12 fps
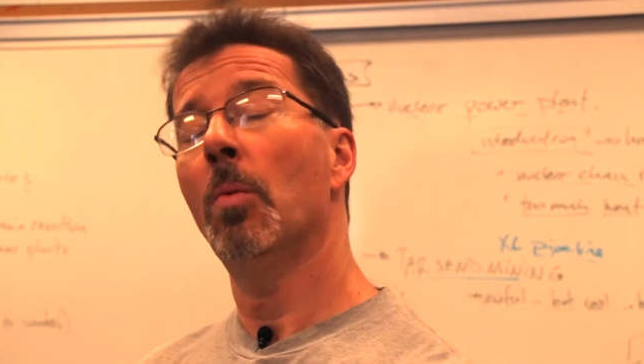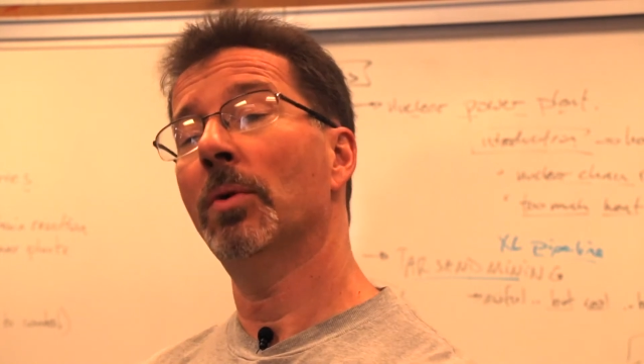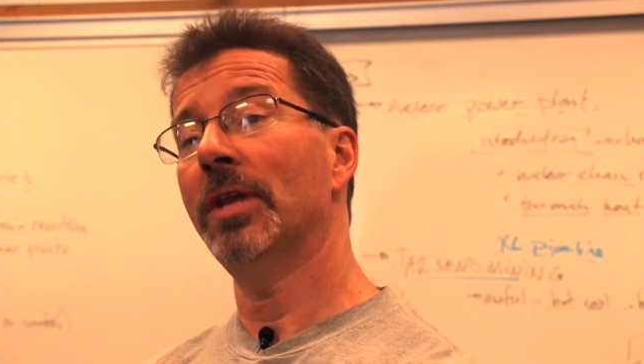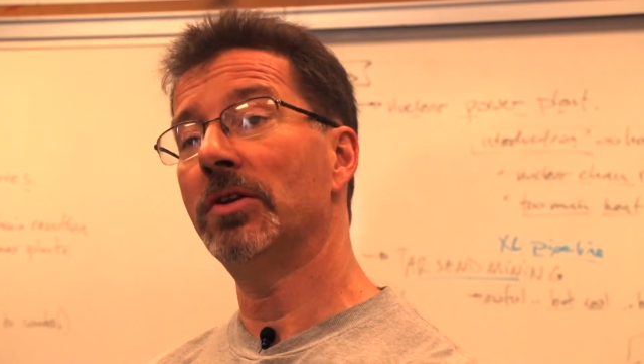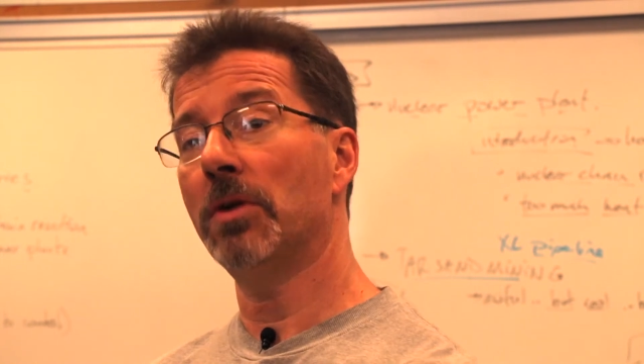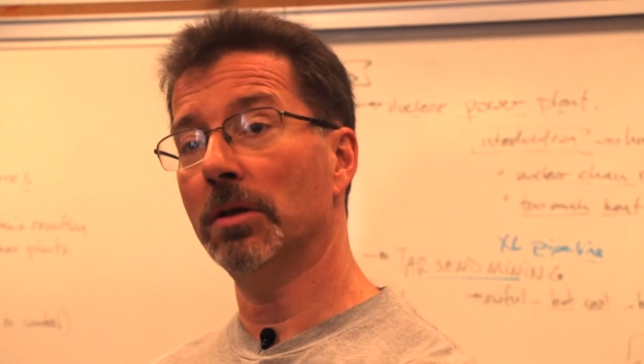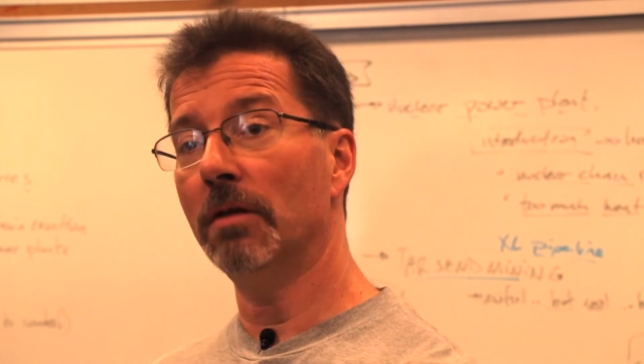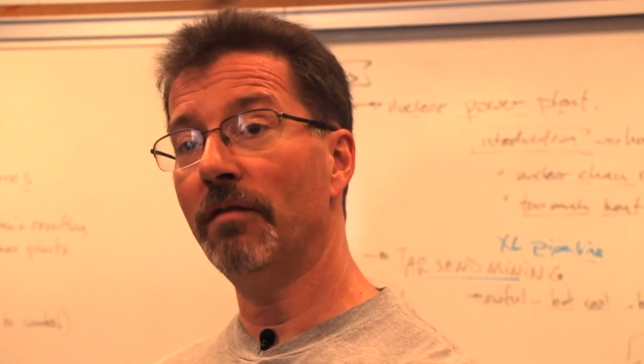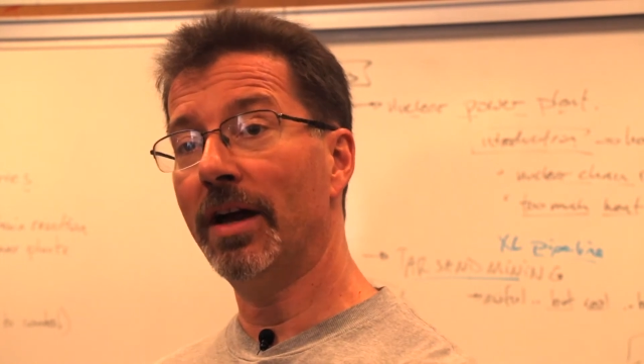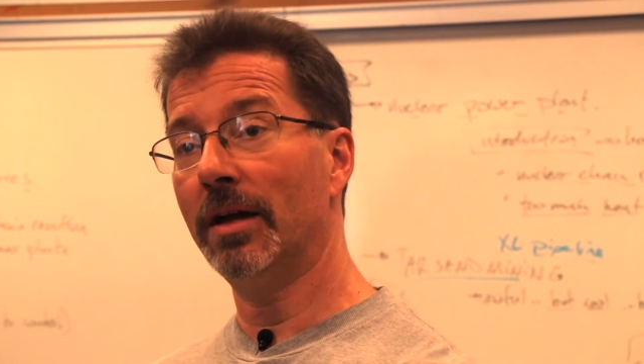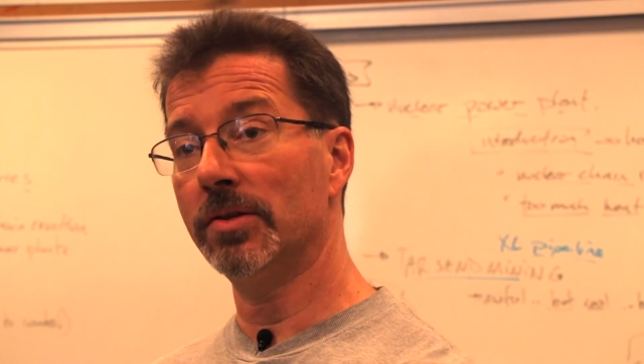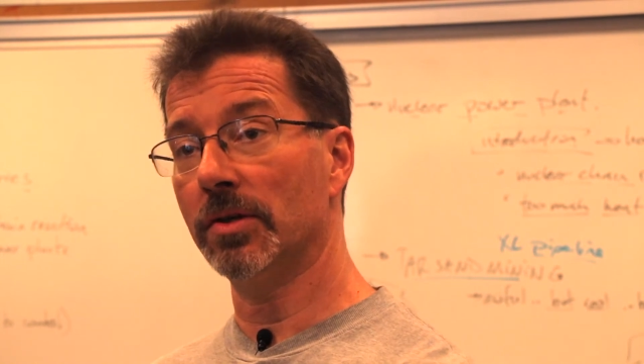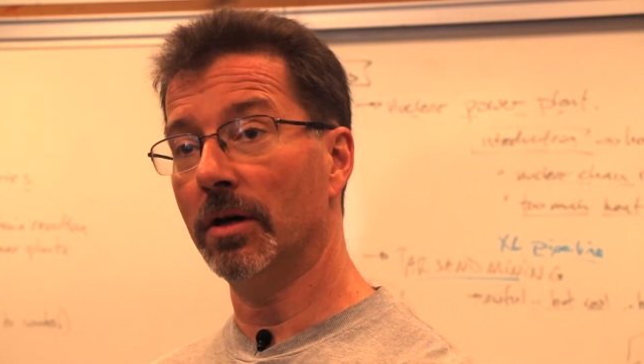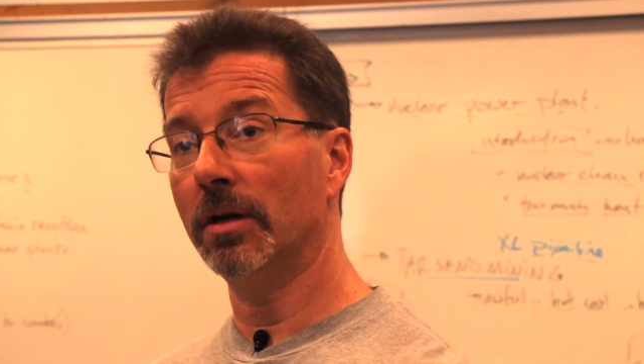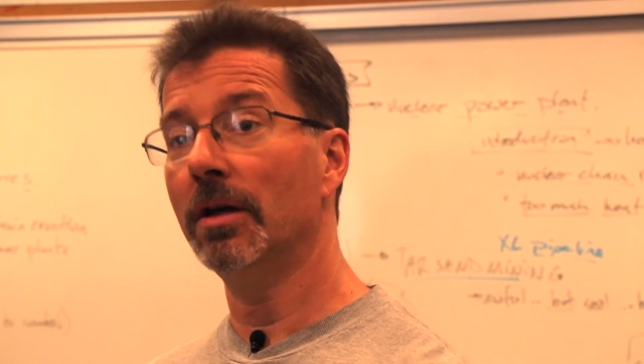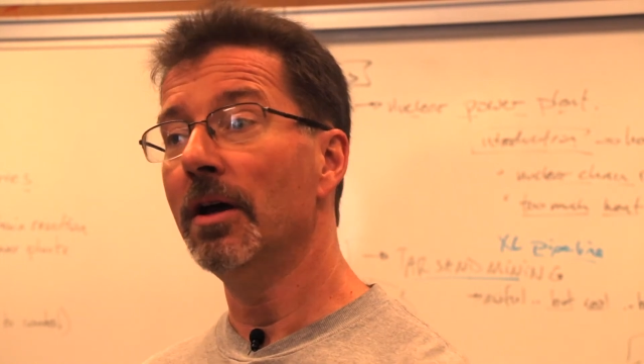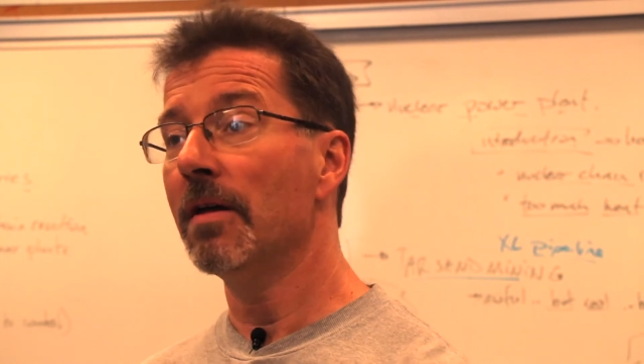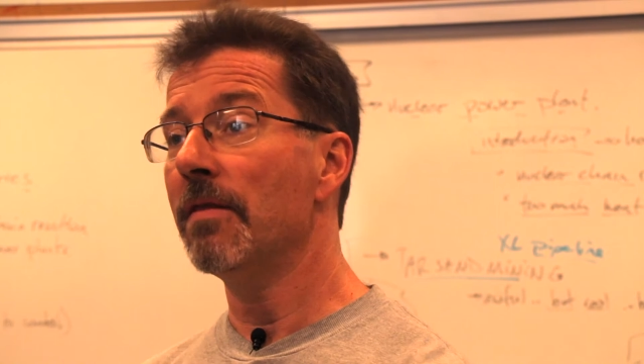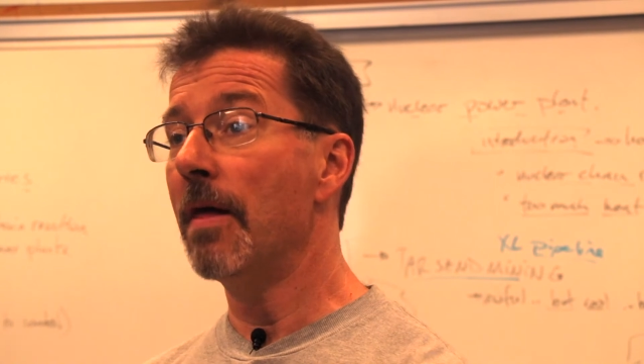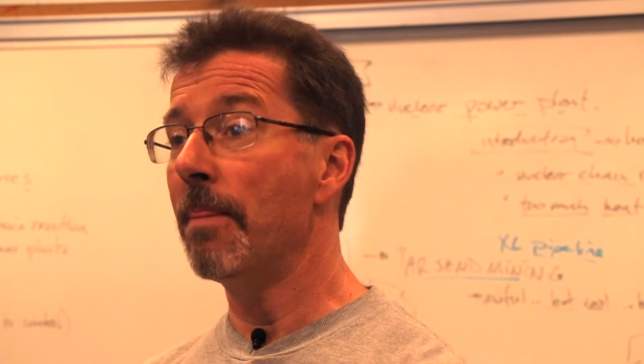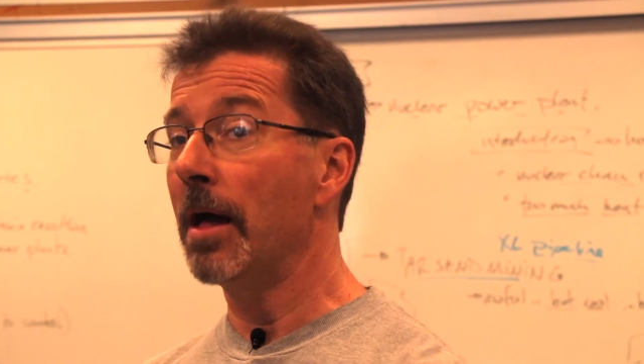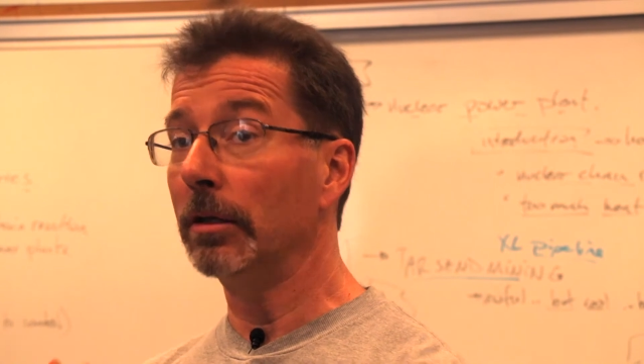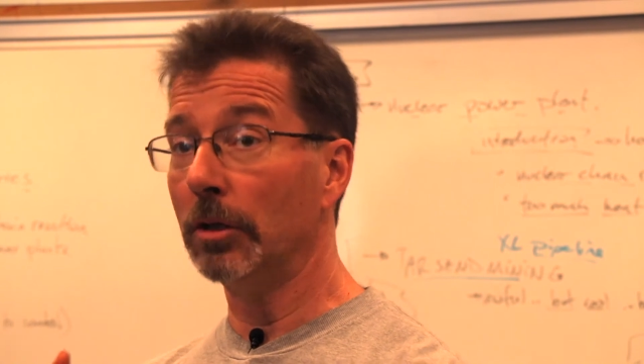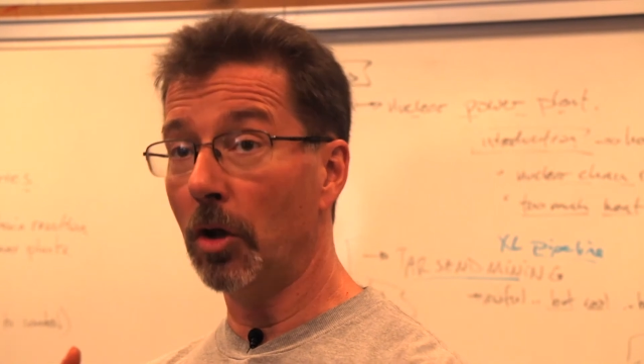when they turn the fans on,
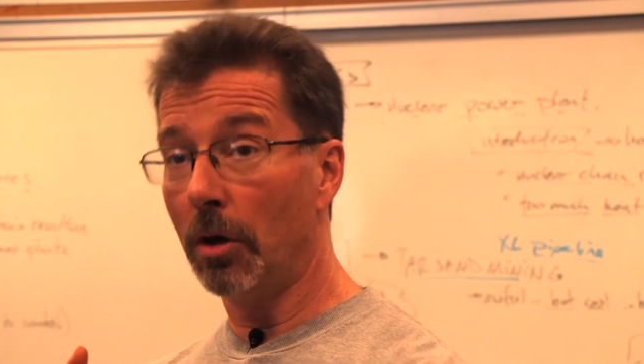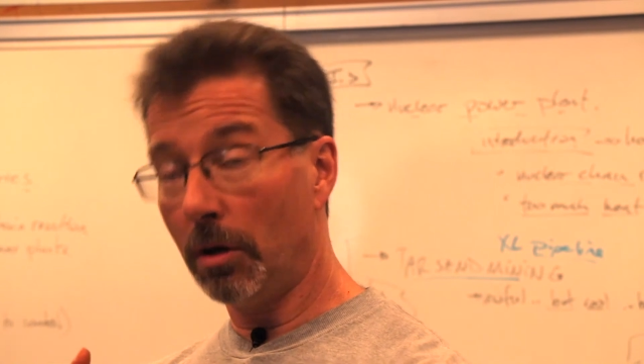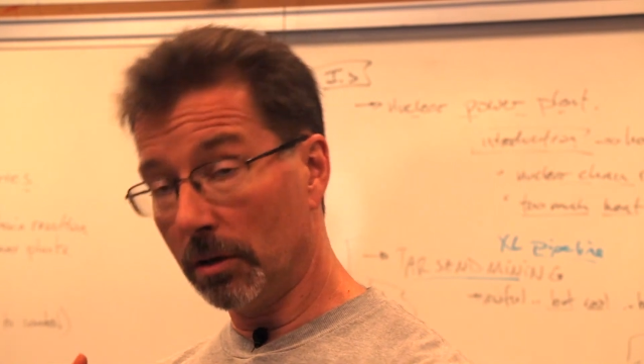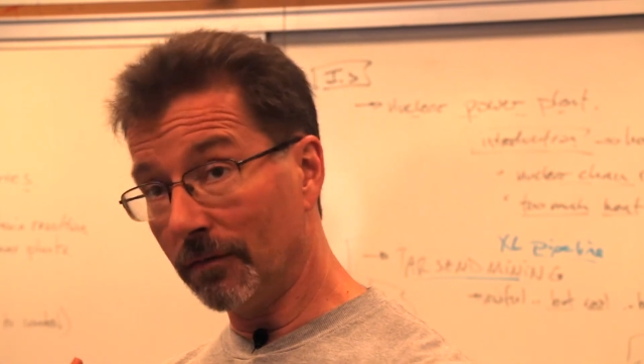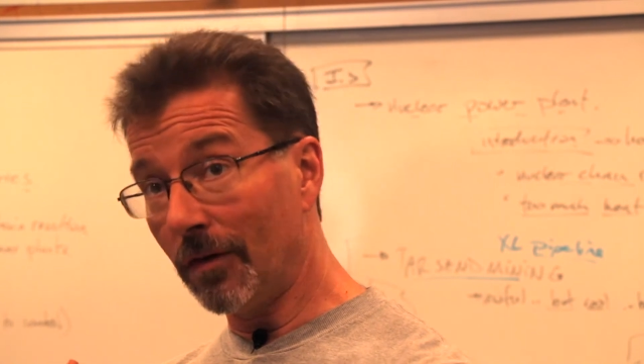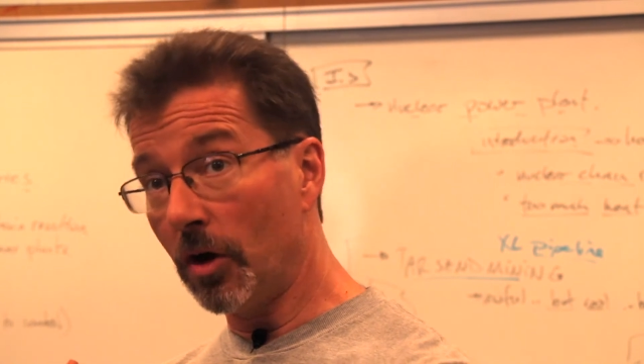then that long